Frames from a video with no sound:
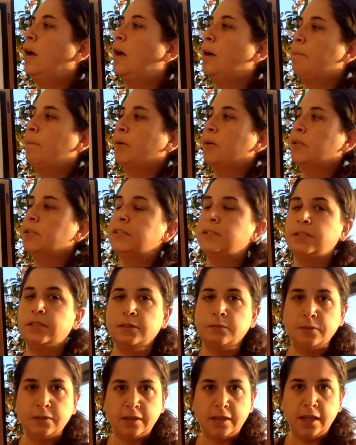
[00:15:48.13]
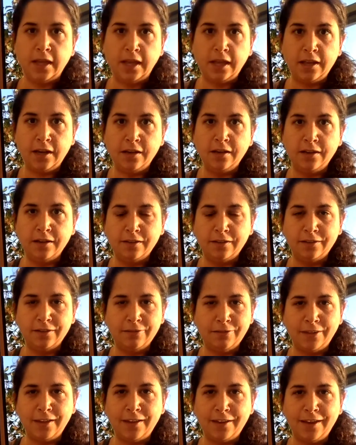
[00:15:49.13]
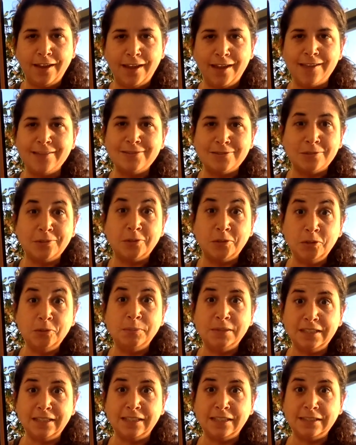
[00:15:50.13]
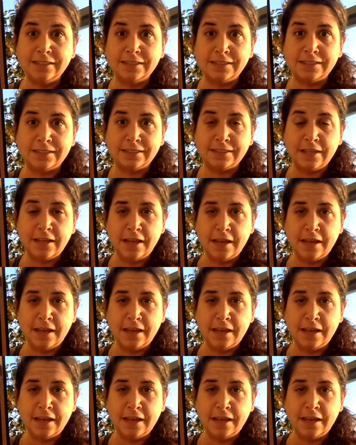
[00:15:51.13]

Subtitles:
a person with a head without a head, so humanness,